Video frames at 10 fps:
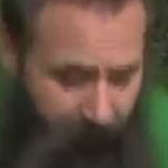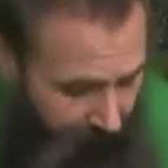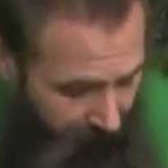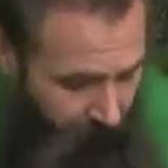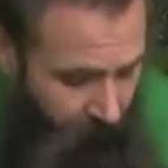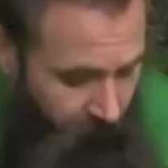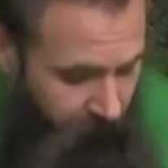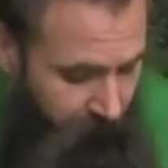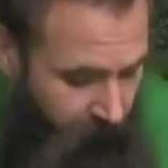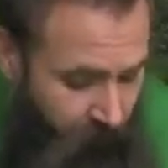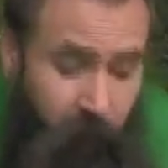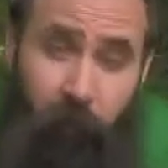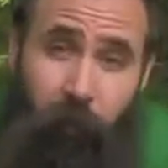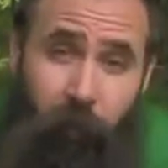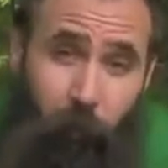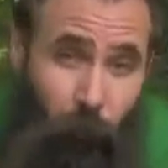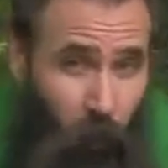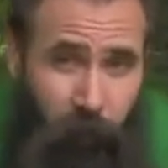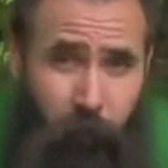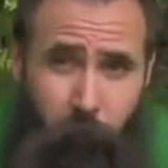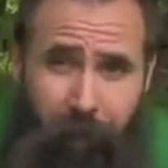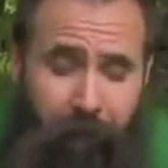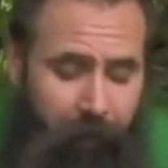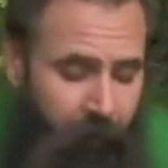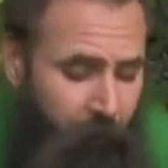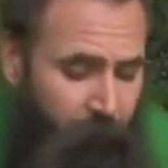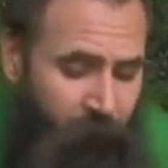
carrying uh, running pack.